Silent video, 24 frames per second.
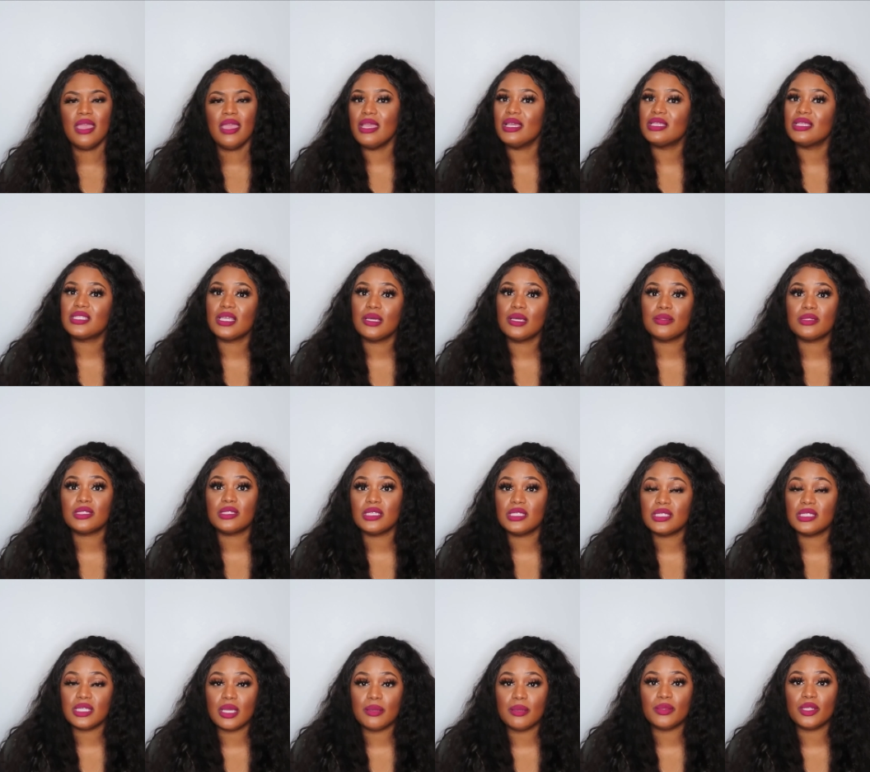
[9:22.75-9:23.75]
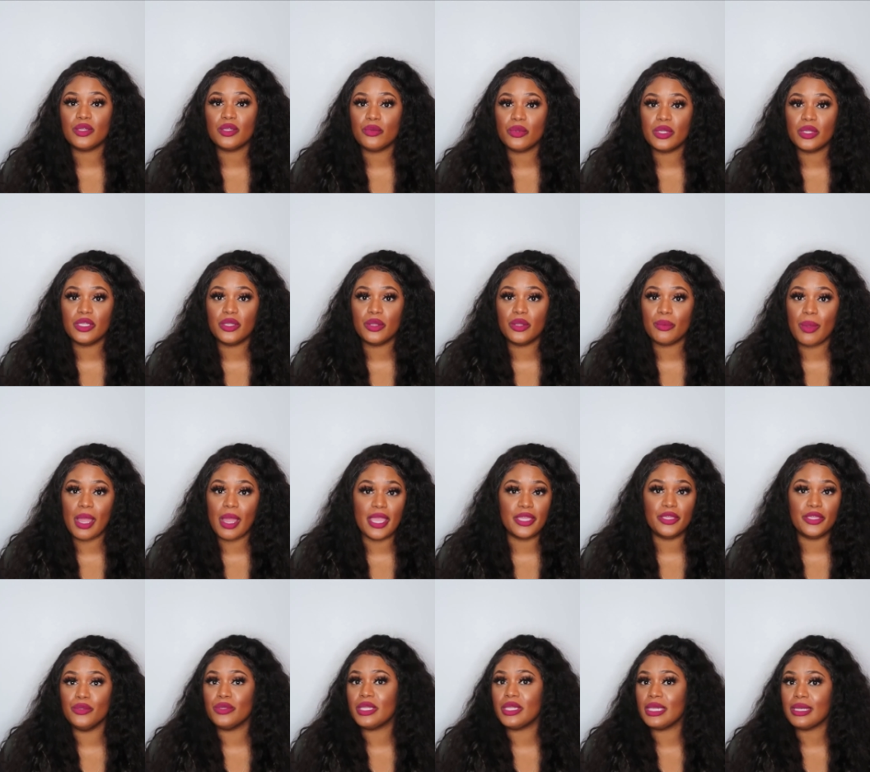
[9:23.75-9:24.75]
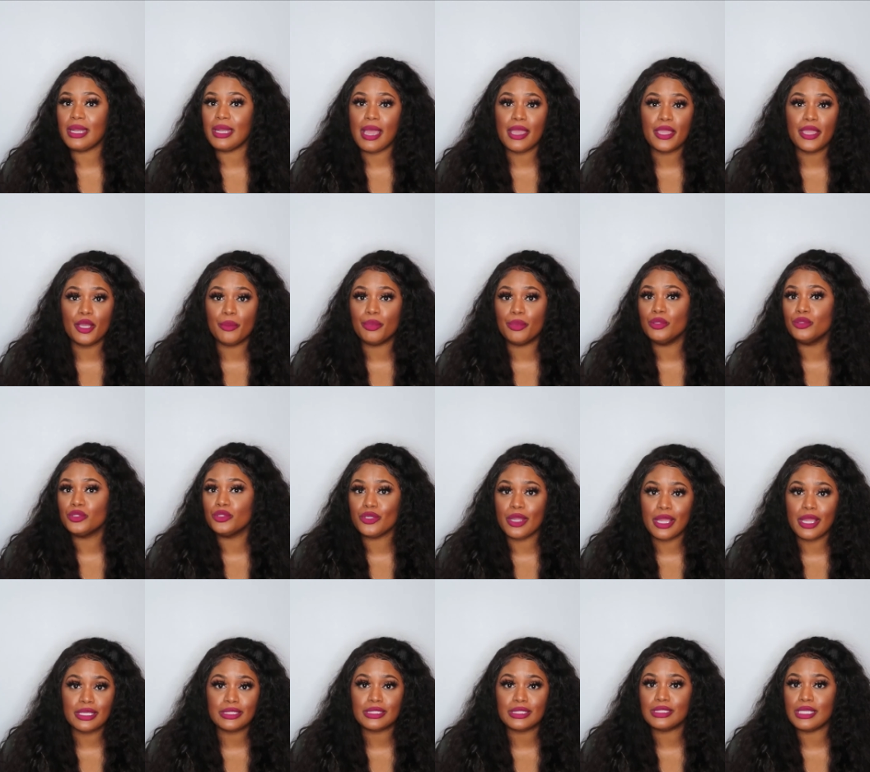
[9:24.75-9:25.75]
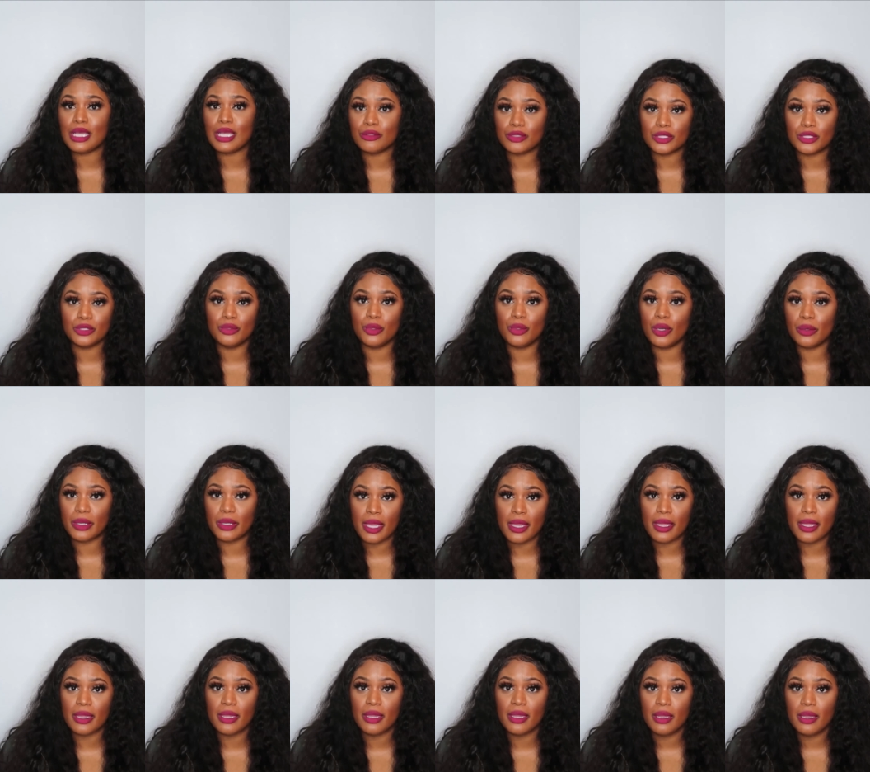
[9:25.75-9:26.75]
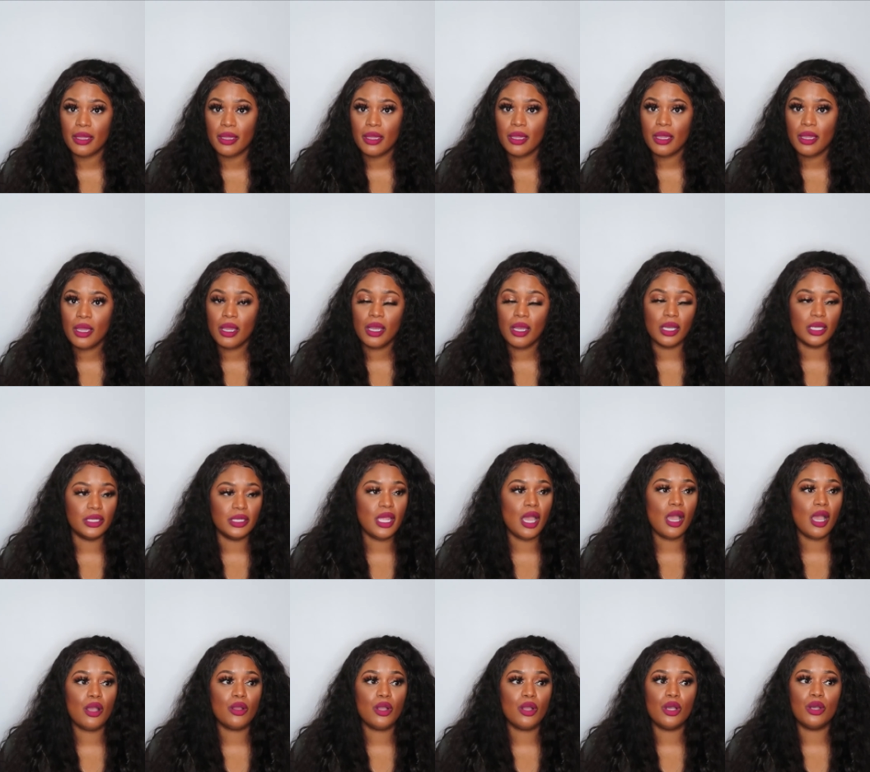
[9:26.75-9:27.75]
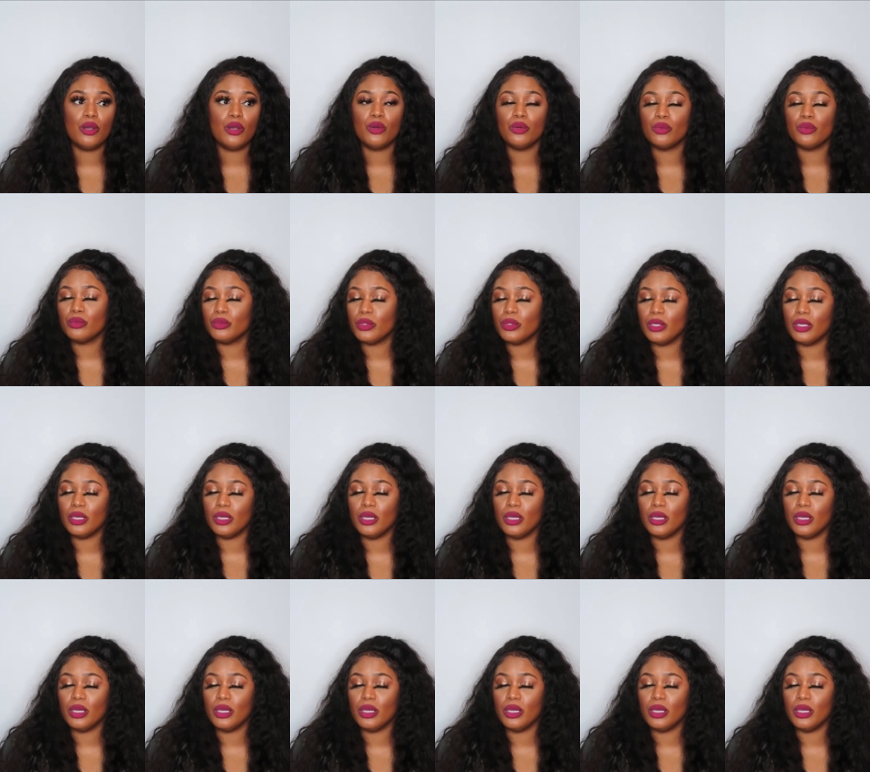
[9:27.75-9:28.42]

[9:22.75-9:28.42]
And so to some degree, you're right. You cannot help who tries to talk to you, okay? A doggone